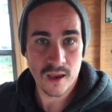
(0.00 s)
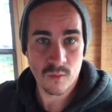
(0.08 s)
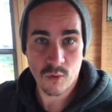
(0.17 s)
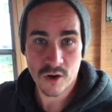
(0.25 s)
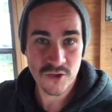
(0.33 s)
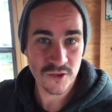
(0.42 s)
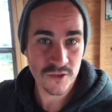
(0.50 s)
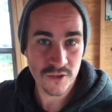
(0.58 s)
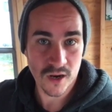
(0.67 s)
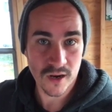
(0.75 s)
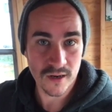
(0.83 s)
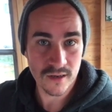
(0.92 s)
a washer and
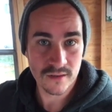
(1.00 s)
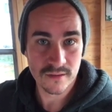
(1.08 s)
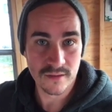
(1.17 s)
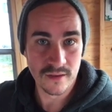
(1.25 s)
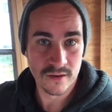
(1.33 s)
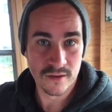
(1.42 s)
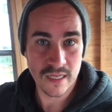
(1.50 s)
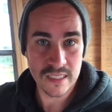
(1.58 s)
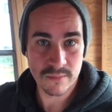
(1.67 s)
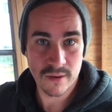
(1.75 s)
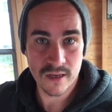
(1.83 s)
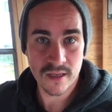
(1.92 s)
dryer. And that's
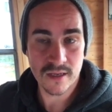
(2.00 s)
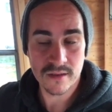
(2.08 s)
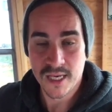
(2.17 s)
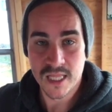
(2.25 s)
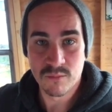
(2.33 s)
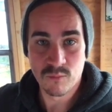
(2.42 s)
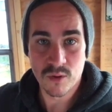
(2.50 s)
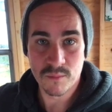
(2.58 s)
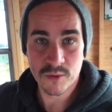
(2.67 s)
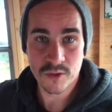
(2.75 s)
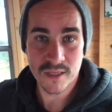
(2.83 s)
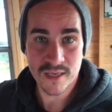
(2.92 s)
about it. And then when we
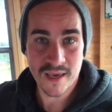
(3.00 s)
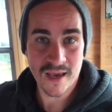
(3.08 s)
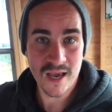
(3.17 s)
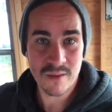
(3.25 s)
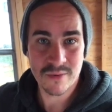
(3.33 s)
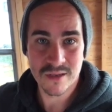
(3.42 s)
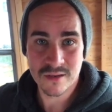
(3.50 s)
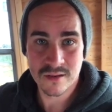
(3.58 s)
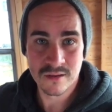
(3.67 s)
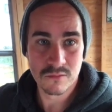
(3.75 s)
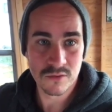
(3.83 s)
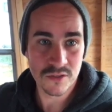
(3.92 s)
build the cabin,
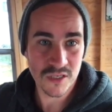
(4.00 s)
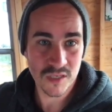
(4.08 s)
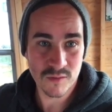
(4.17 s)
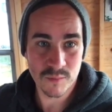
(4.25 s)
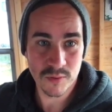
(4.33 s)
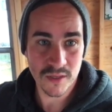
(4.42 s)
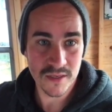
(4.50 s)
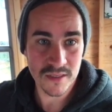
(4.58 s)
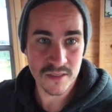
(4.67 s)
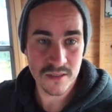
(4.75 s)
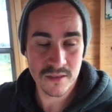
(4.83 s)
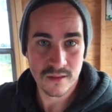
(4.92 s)
we're just going to
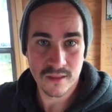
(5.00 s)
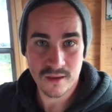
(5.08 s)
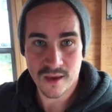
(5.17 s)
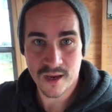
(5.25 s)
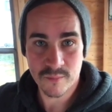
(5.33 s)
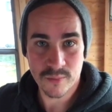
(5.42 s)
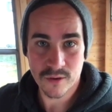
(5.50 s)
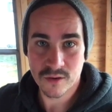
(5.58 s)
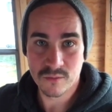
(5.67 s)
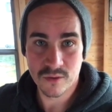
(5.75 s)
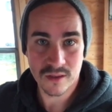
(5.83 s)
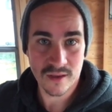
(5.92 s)
replace the camper
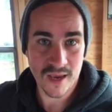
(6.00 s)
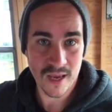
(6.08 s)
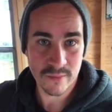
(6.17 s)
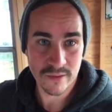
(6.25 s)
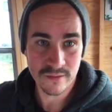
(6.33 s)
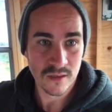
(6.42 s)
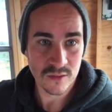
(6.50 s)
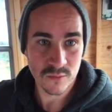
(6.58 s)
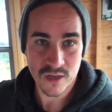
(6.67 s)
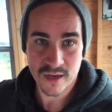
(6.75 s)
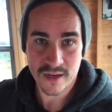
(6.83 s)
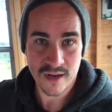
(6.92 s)
with the cabin because we're
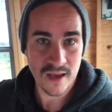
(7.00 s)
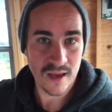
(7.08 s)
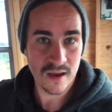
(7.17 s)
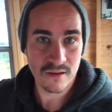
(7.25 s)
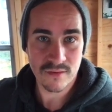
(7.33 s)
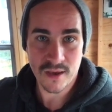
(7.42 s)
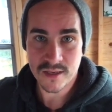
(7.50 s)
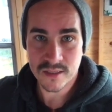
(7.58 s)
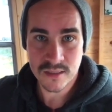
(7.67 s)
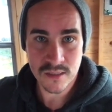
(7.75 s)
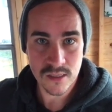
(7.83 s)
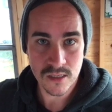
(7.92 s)
not going to have
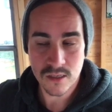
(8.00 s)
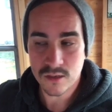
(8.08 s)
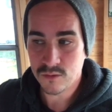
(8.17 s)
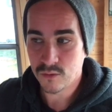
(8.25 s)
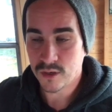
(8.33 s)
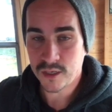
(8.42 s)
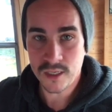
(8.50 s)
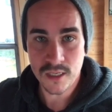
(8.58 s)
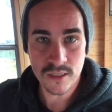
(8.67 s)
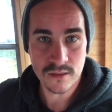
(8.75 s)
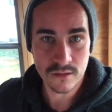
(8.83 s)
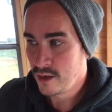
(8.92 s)
AC or
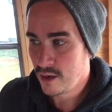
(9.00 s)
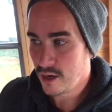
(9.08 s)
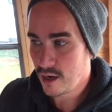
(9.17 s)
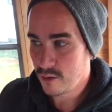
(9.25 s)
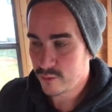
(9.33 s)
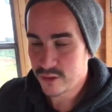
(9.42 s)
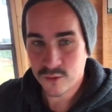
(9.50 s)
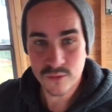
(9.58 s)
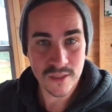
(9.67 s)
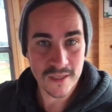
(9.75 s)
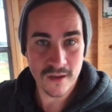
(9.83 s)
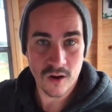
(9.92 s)
heat. We don't
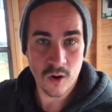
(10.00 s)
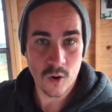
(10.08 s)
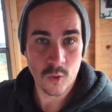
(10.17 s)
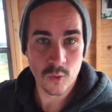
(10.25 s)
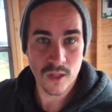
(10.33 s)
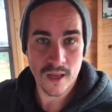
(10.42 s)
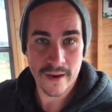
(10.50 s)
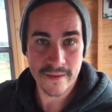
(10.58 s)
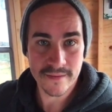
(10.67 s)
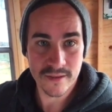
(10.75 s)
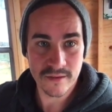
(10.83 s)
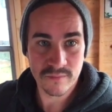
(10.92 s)
need a whole
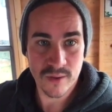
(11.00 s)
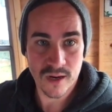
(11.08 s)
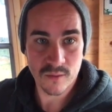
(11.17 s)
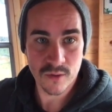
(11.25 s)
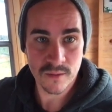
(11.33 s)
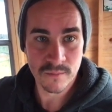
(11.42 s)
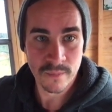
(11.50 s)
lot of power.